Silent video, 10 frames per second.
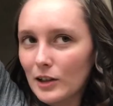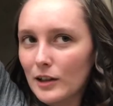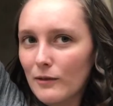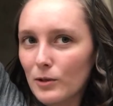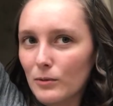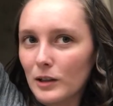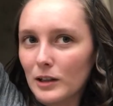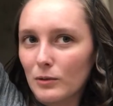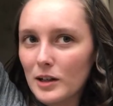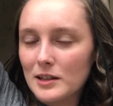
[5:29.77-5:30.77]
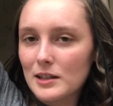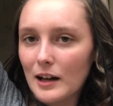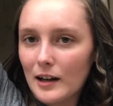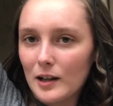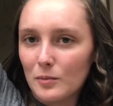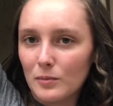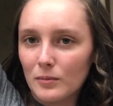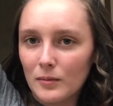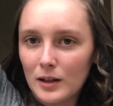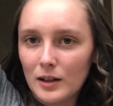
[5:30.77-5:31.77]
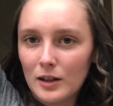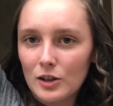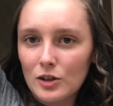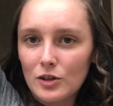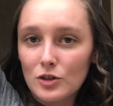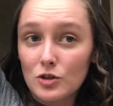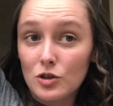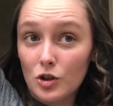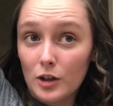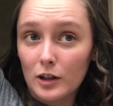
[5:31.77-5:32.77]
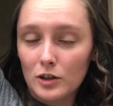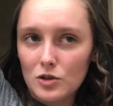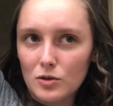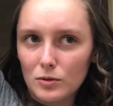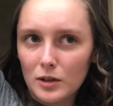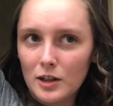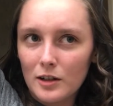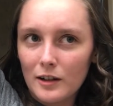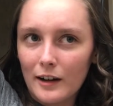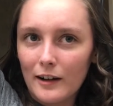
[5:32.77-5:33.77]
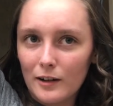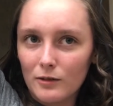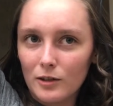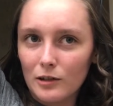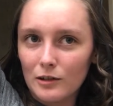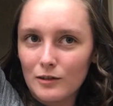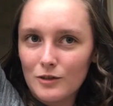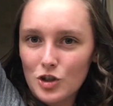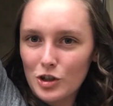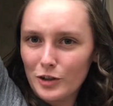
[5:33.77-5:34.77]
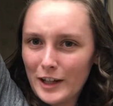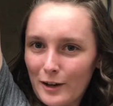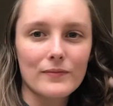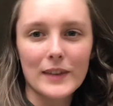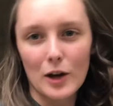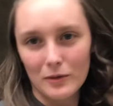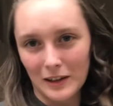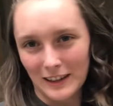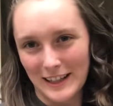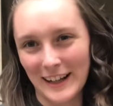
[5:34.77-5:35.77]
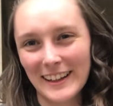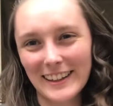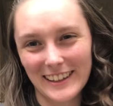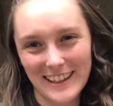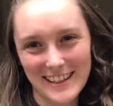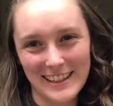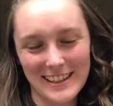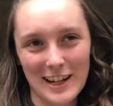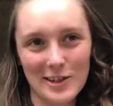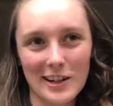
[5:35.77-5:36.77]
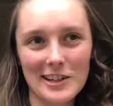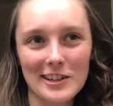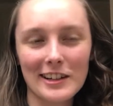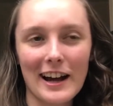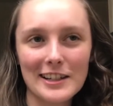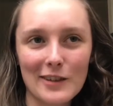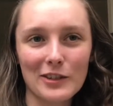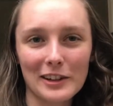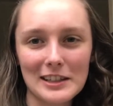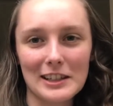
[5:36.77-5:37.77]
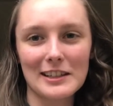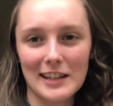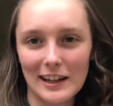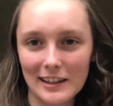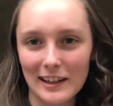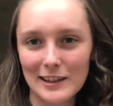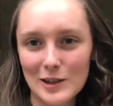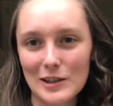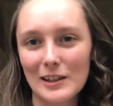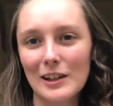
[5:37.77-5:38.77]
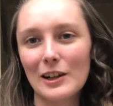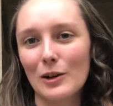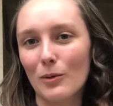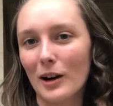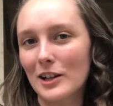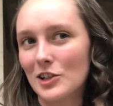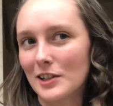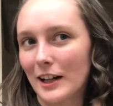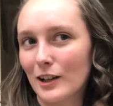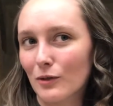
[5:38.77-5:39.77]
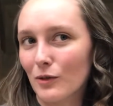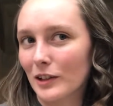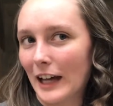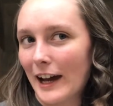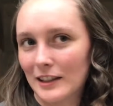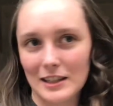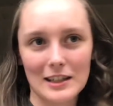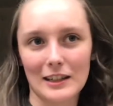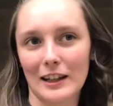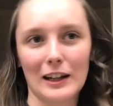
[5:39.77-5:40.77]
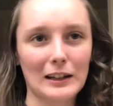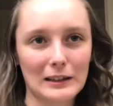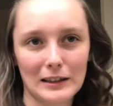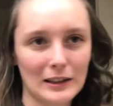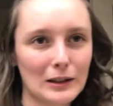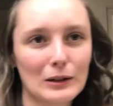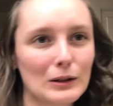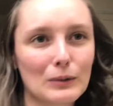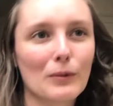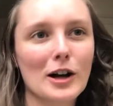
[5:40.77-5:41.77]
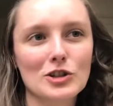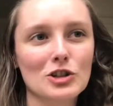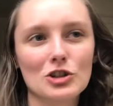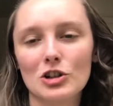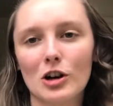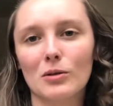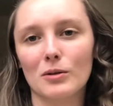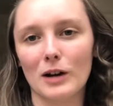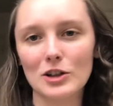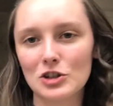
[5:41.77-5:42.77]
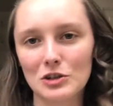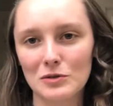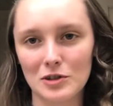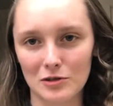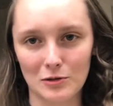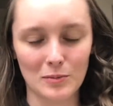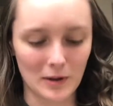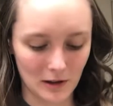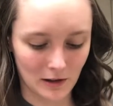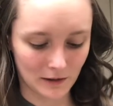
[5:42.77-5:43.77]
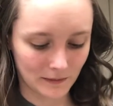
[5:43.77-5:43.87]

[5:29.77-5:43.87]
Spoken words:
never really was time during the school year that I ever chilled out. Not really. That's an exaggeration. I definitely did take nights where I just kind of relaxed and like watched a show or watched YouTube or